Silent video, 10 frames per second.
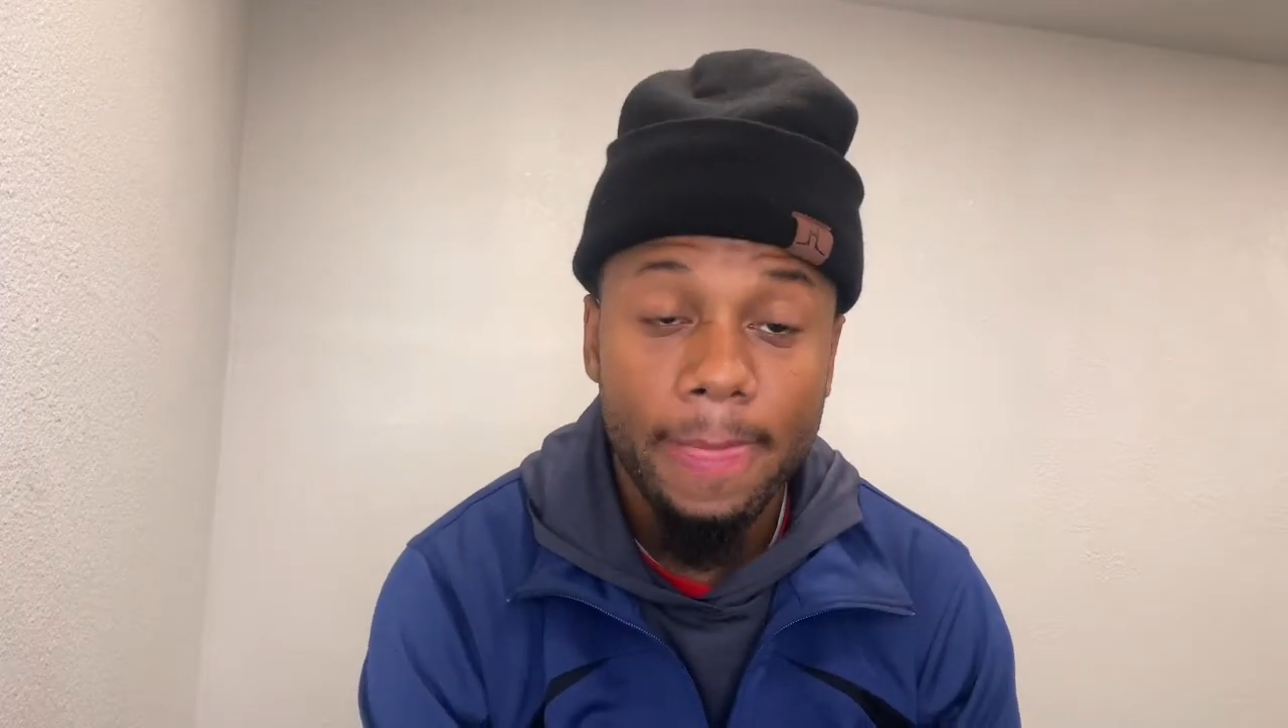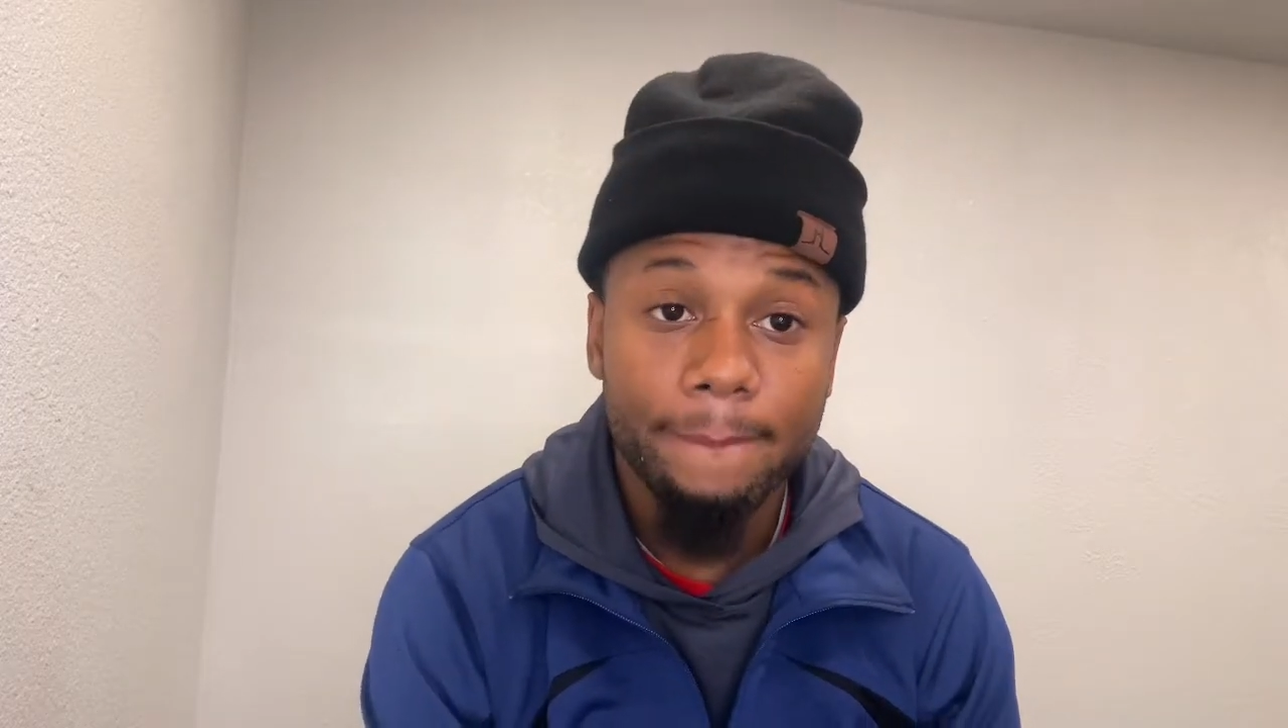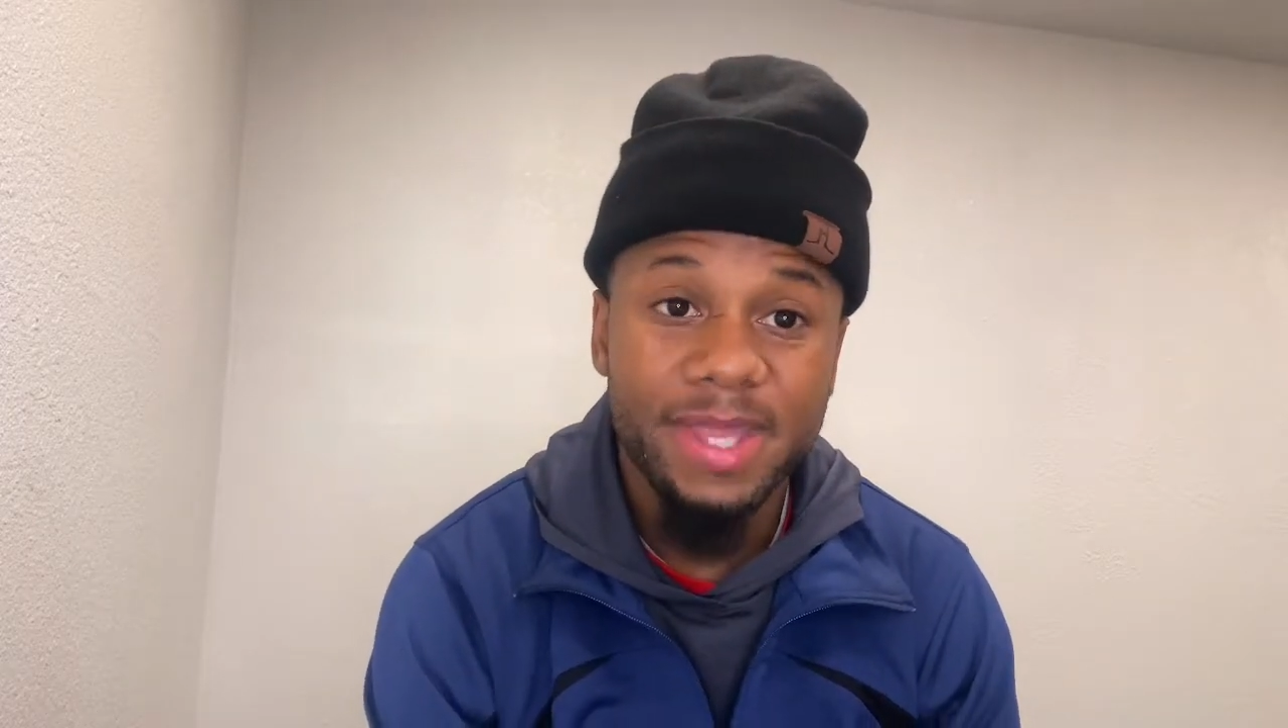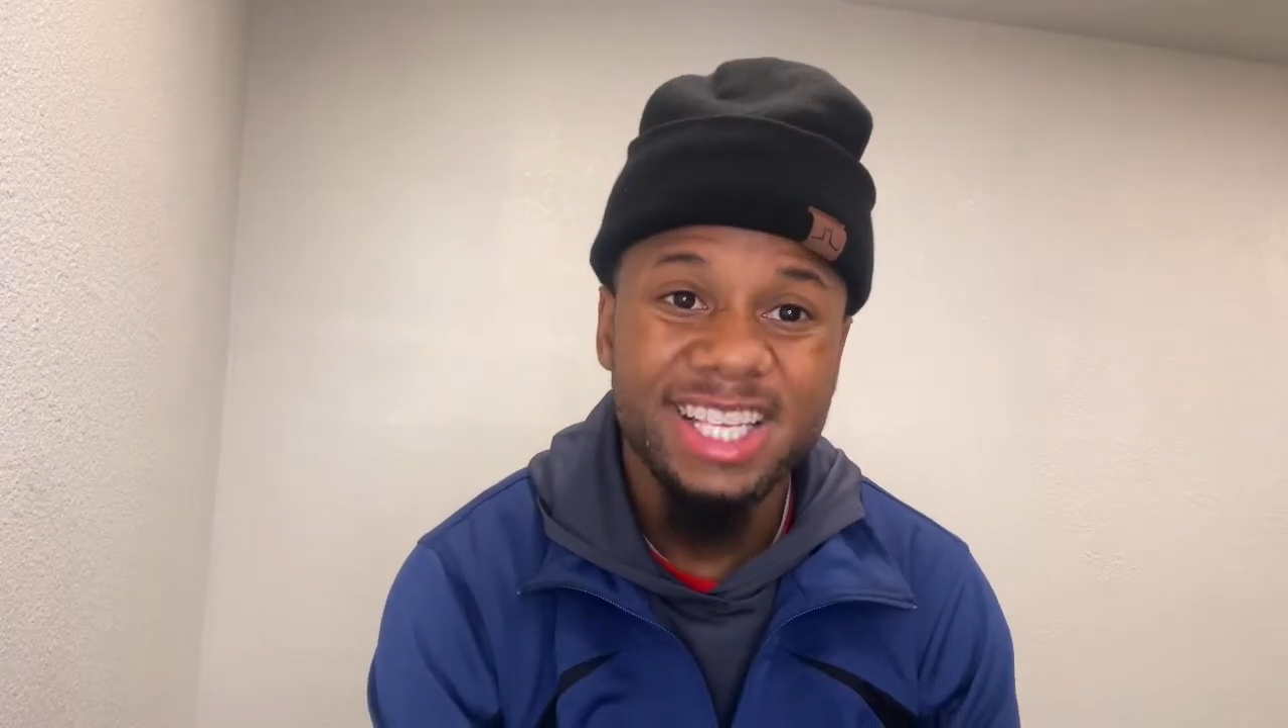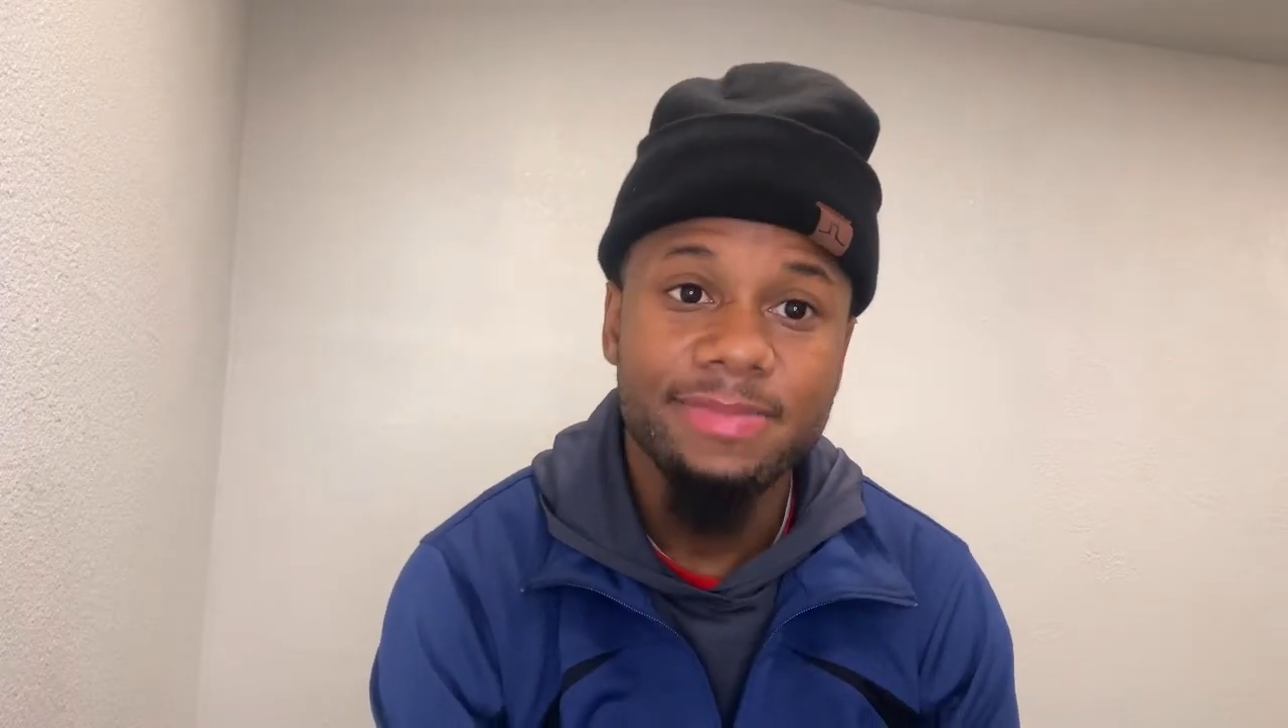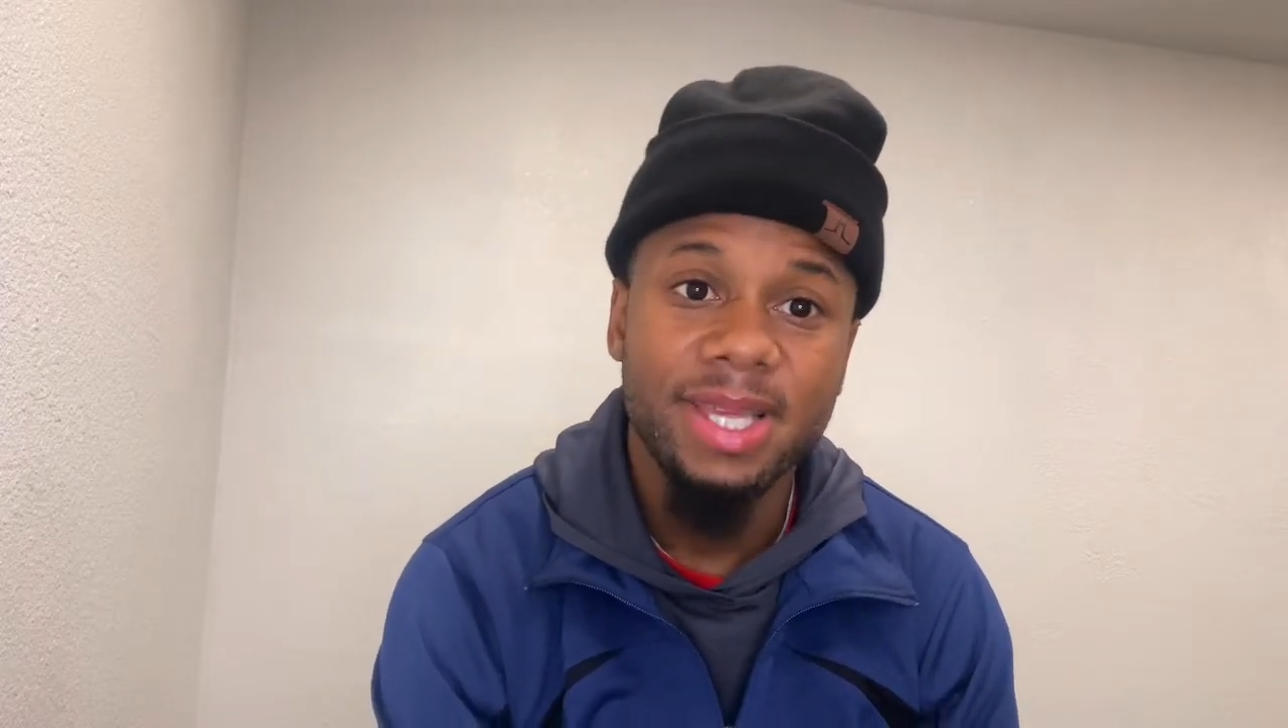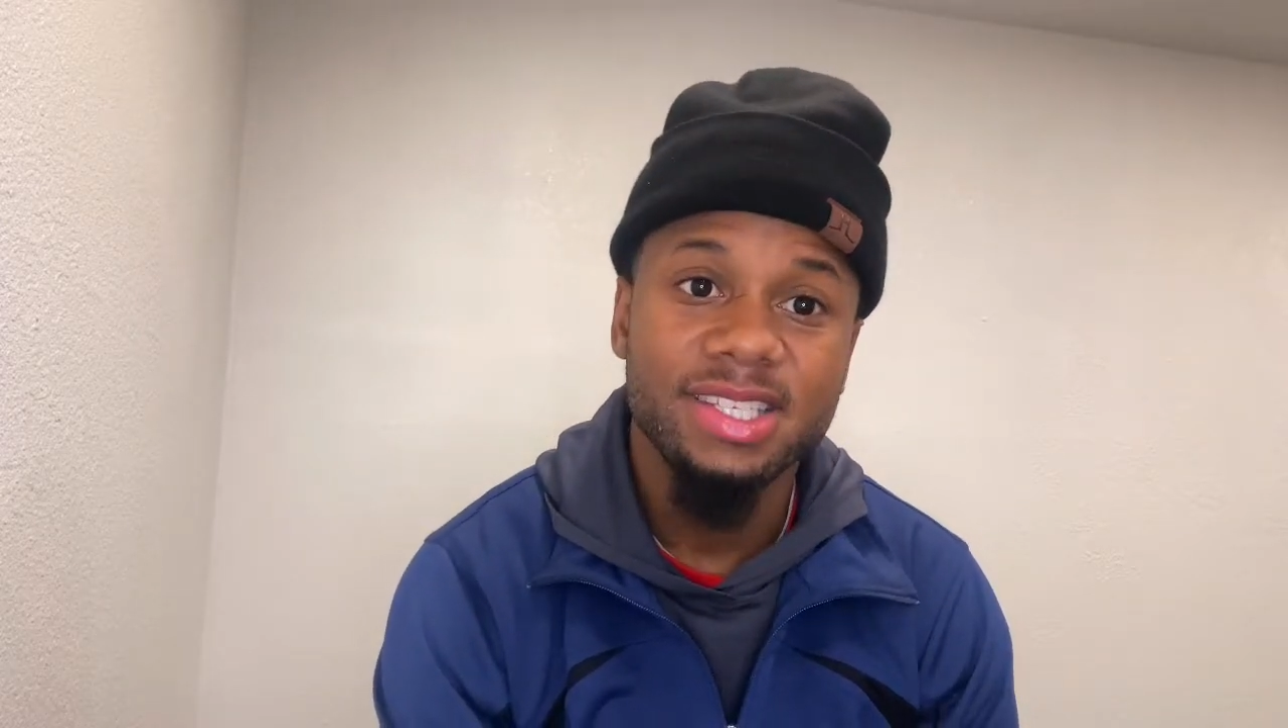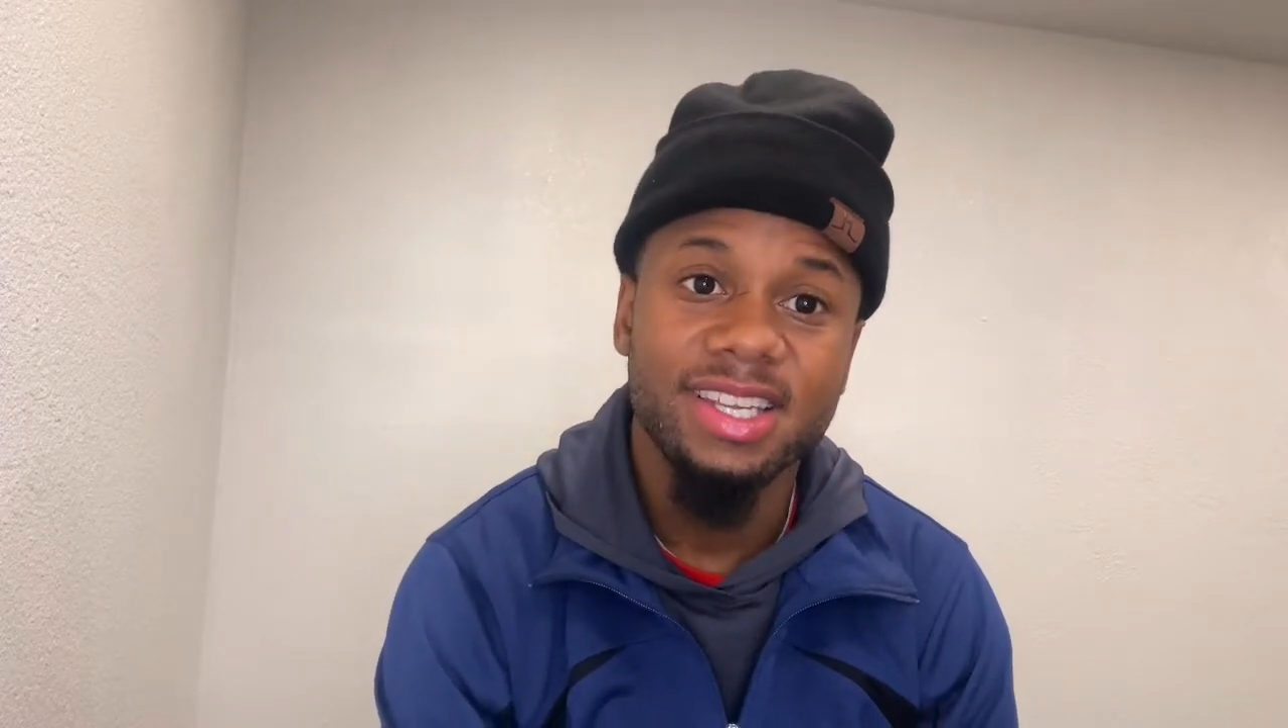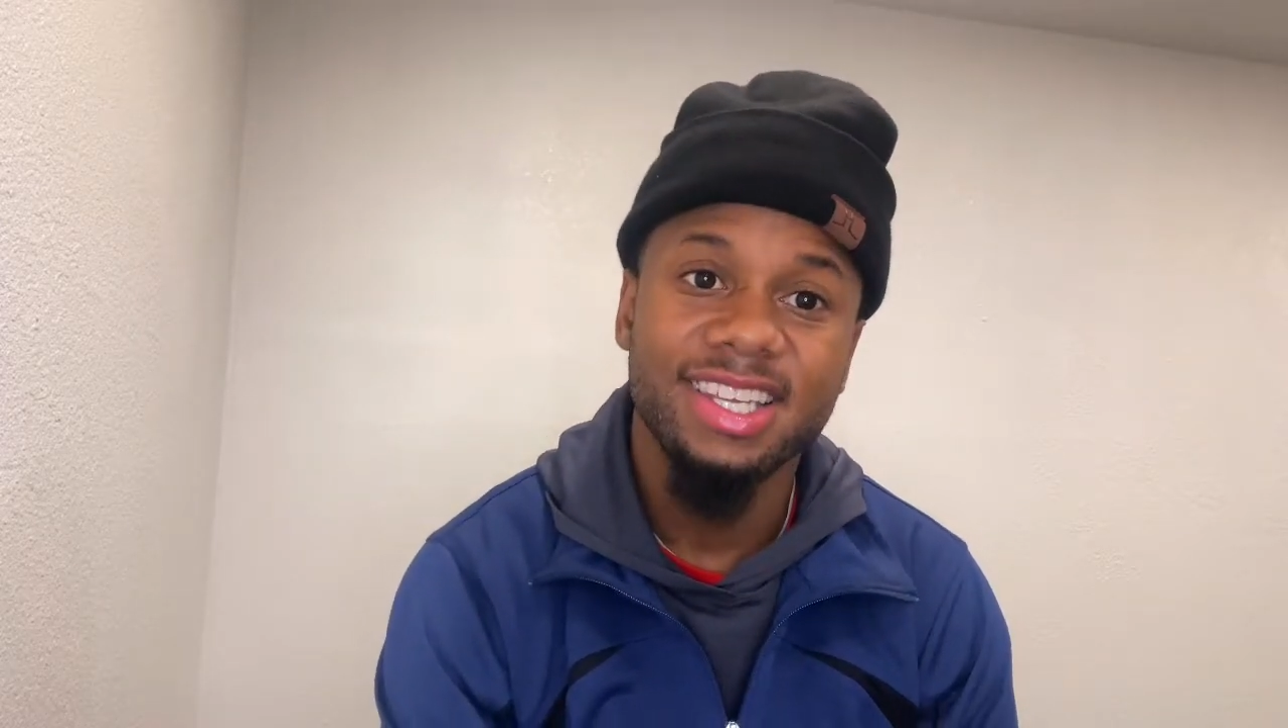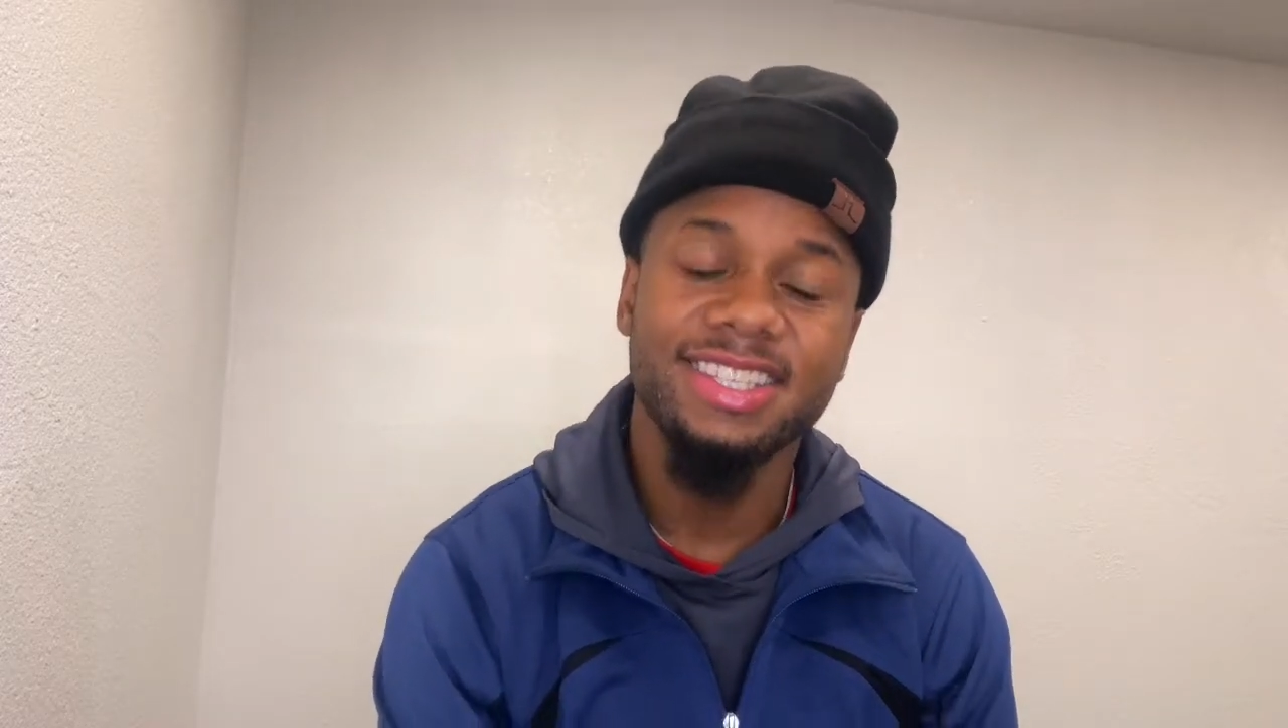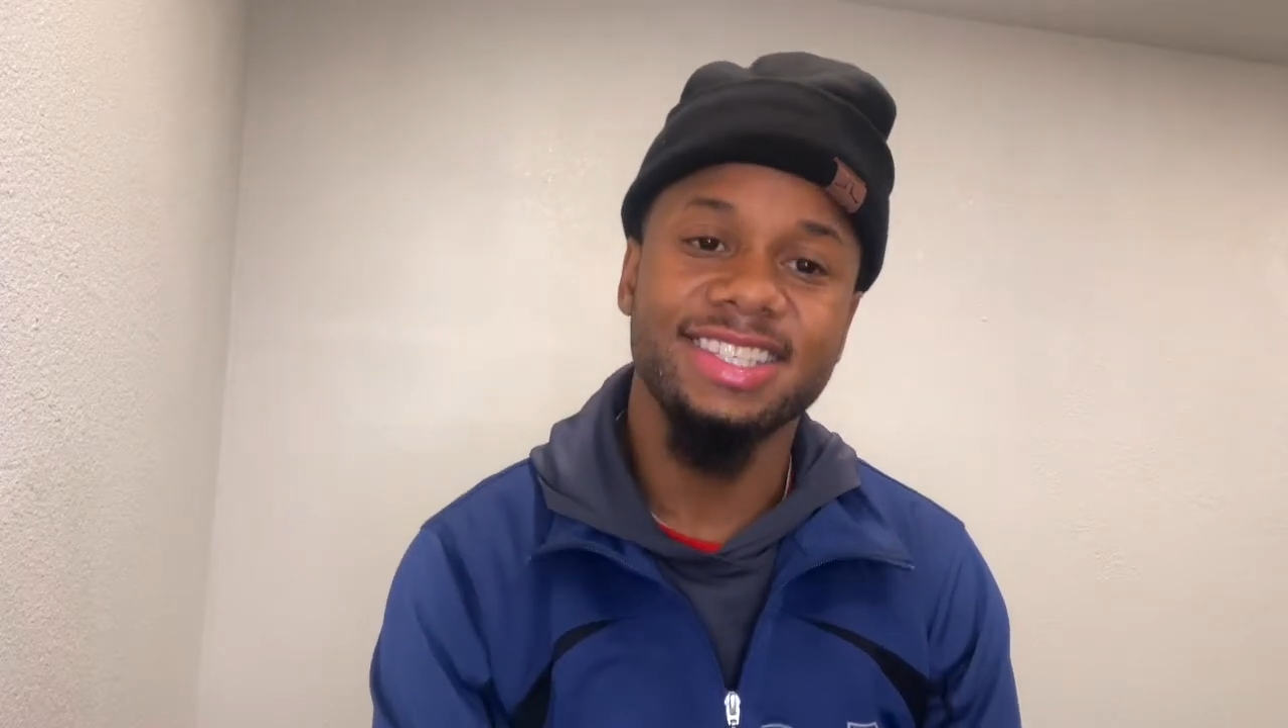These mentally